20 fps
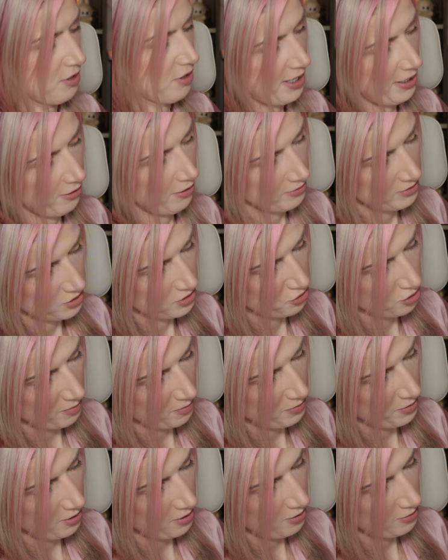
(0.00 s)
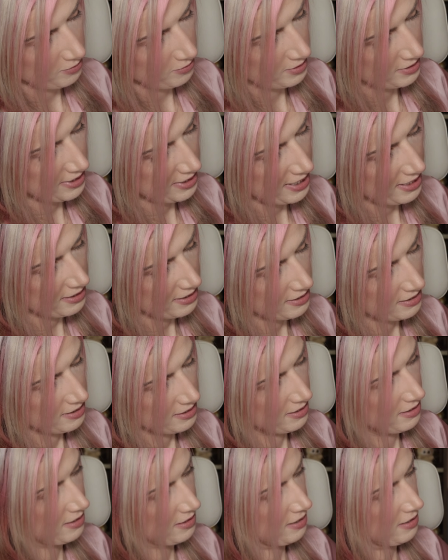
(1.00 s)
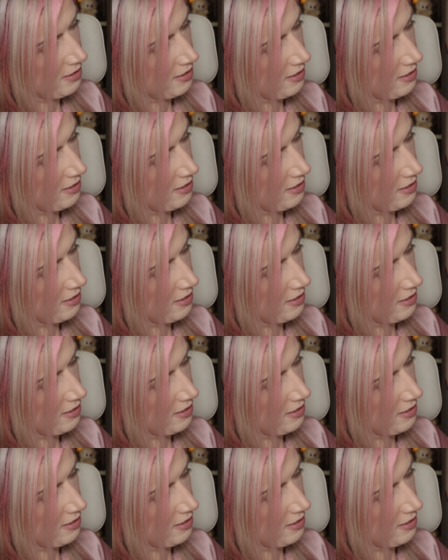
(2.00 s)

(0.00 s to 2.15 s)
try not to drop the whole set.